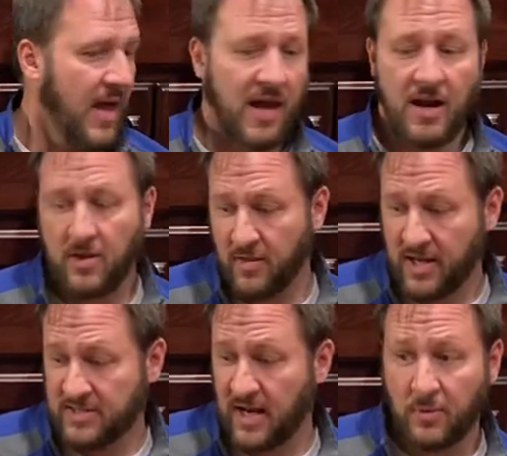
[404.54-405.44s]
And I
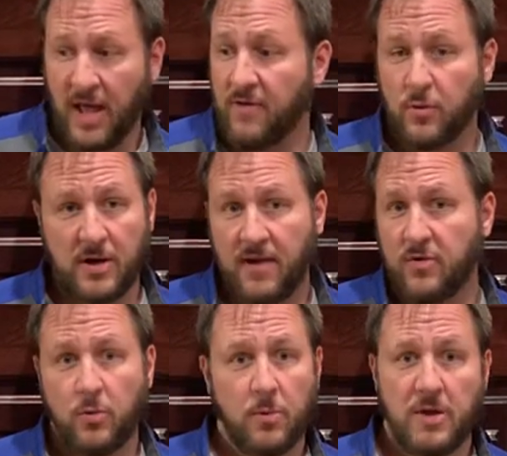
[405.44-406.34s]
would have one in
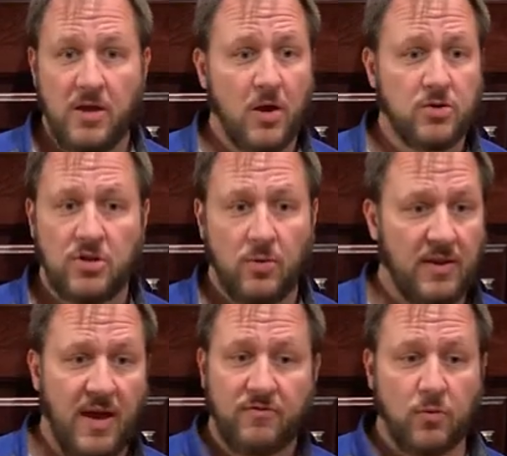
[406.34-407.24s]
every room that you go to,
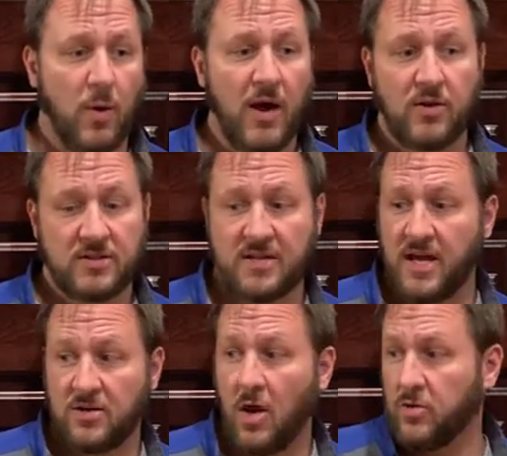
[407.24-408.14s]
and after a while you could
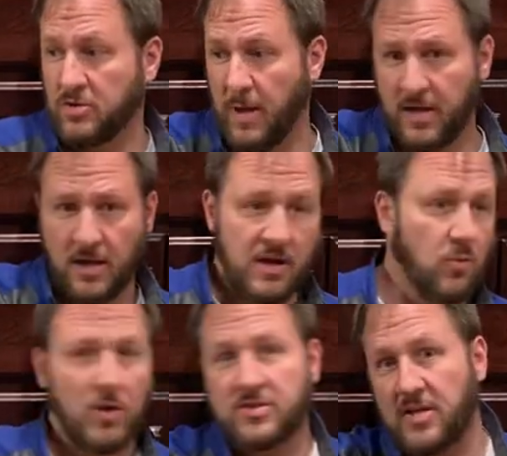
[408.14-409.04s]
say, no, Jamaica, and he
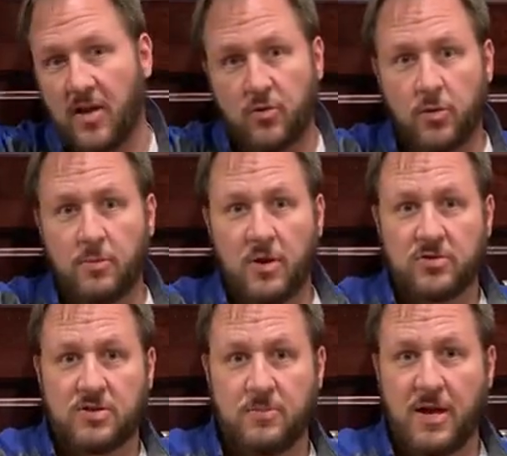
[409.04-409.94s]
runs to the other room and
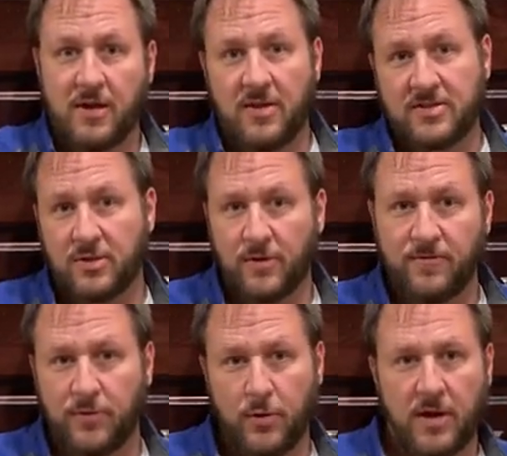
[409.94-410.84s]
goes to Jamaica. That's a little
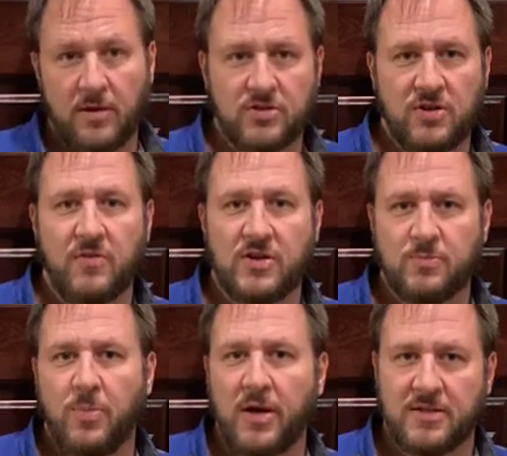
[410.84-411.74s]
flirting, shoving his
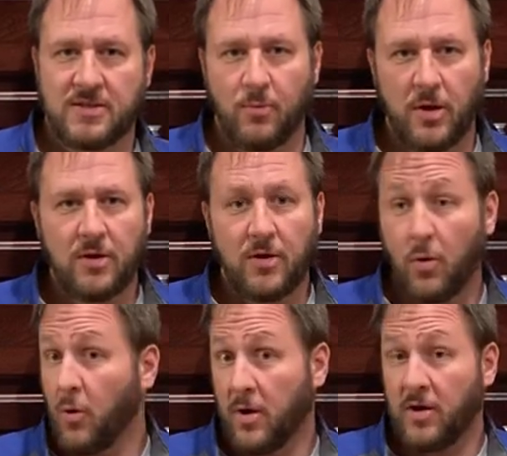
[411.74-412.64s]
butt at someone
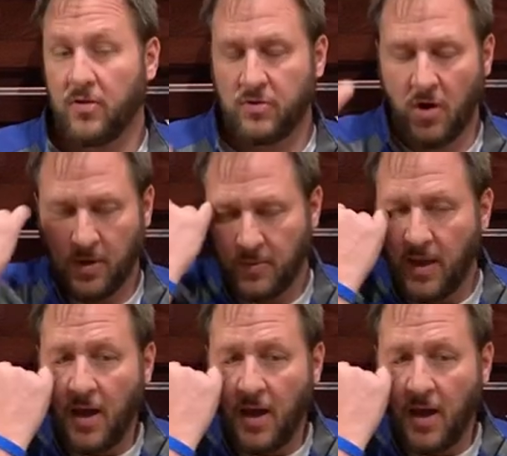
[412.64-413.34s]
or another dog.